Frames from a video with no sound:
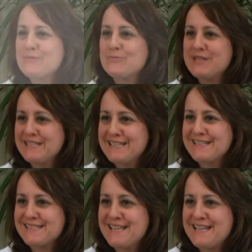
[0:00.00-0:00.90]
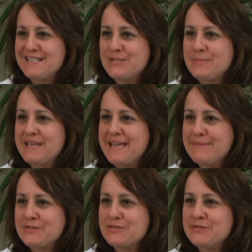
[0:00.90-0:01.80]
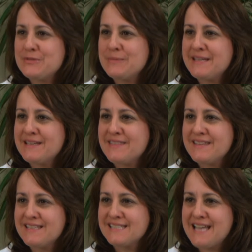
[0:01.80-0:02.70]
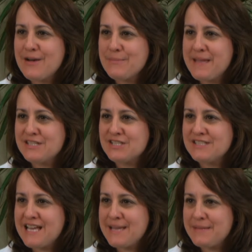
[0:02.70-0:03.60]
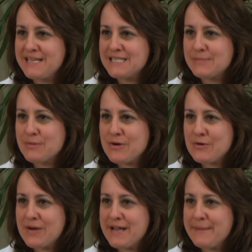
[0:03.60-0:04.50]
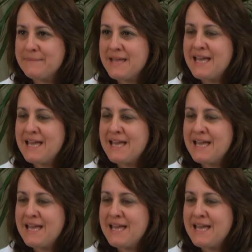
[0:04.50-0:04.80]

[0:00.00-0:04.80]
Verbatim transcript: are really excited to be able to begin this outpatient diabetes program.